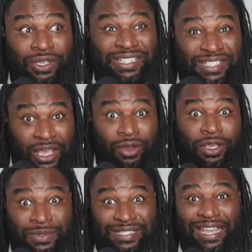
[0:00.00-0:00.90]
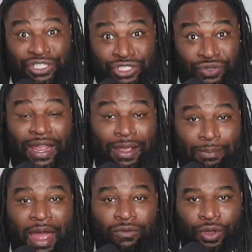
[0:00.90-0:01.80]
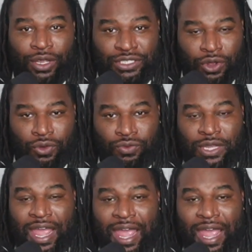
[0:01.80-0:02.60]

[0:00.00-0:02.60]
You could tell he was getting trained by Roy Jones.